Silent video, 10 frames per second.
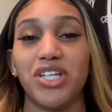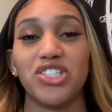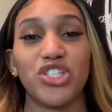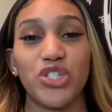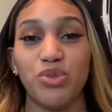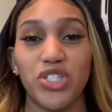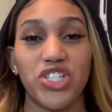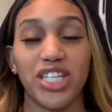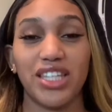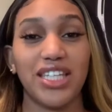Just do it
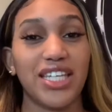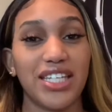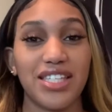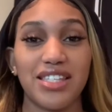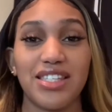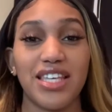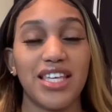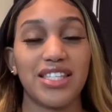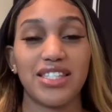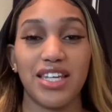gently because
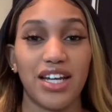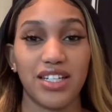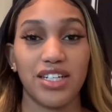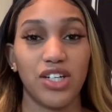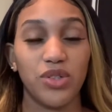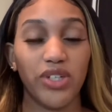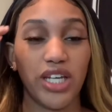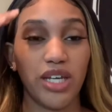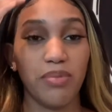it's not going to hold up.